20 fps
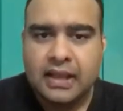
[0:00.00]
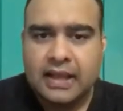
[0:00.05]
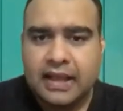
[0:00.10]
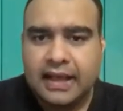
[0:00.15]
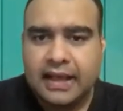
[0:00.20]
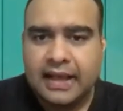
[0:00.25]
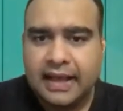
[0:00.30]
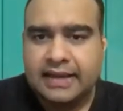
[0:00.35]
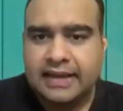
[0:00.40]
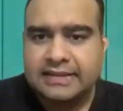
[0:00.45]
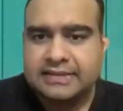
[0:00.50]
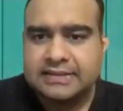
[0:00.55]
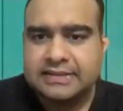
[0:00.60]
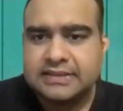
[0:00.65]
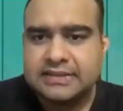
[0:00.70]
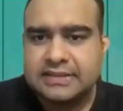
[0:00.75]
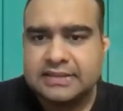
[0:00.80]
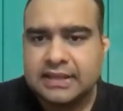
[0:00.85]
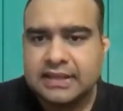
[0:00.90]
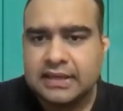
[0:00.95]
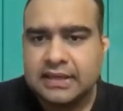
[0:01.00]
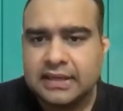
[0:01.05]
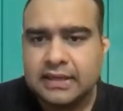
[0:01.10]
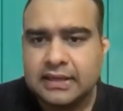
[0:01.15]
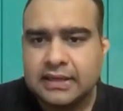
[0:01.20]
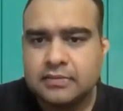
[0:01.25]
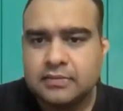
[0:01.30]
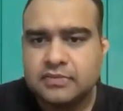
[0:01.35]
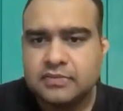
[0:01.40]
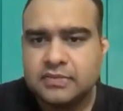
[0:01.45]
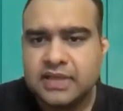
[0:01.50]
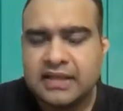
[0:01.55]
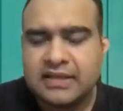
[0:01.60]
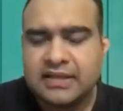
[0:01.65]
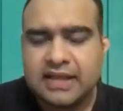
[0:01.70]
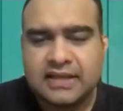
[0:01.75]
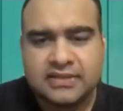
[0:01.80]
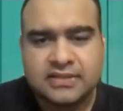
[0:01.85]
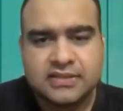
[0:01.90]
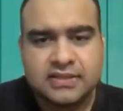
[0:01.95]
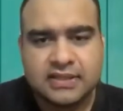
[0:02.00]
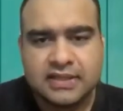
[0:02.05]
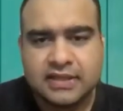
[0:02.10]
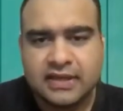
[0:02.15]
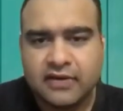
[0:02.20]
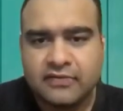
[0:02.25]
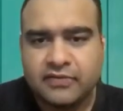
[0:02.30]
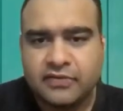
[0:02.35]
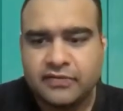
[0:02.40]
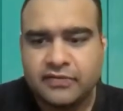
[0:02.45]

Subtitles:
And yeah, that's enough of